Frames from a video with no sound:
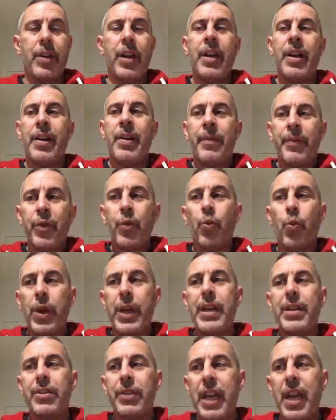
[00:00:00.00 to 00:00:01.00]
when you say
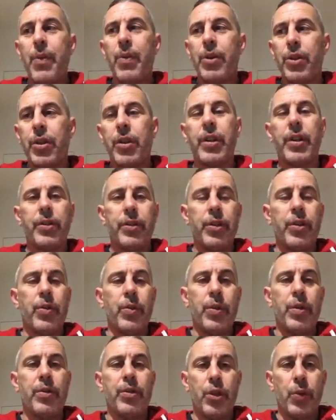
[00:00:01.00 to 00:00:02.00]
what you're going to do, you do it
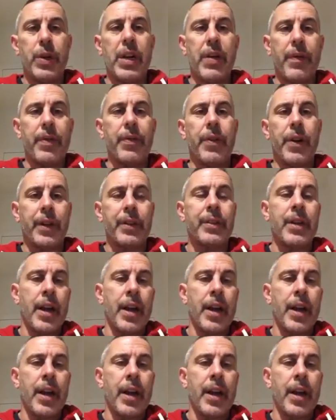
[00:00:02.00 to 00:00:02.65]
every fucking time.